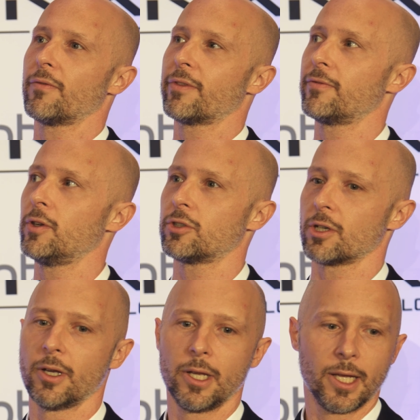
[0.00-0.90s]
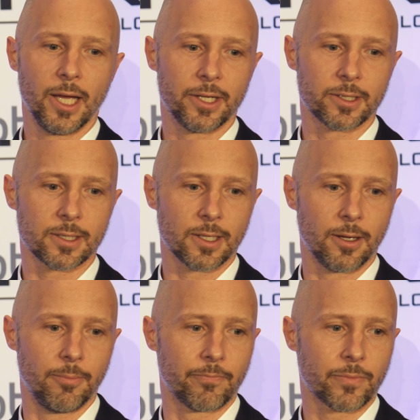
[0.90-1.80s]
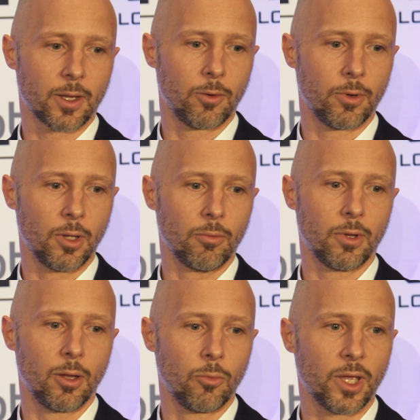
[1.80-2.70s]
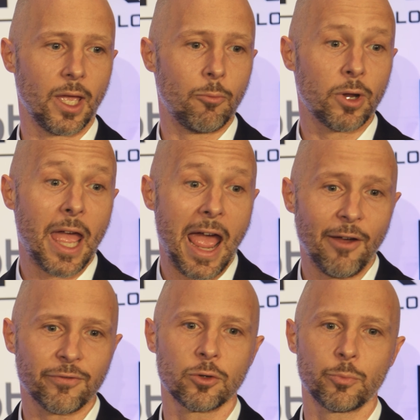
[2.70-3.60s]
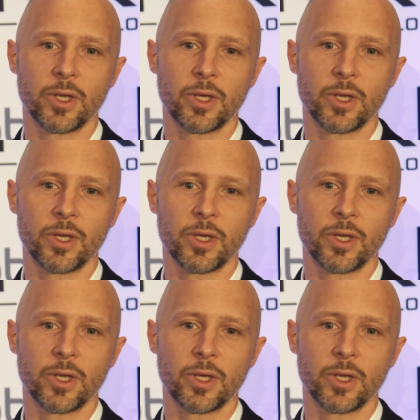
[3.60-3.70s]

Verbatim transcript: of the future. And um, we, we have to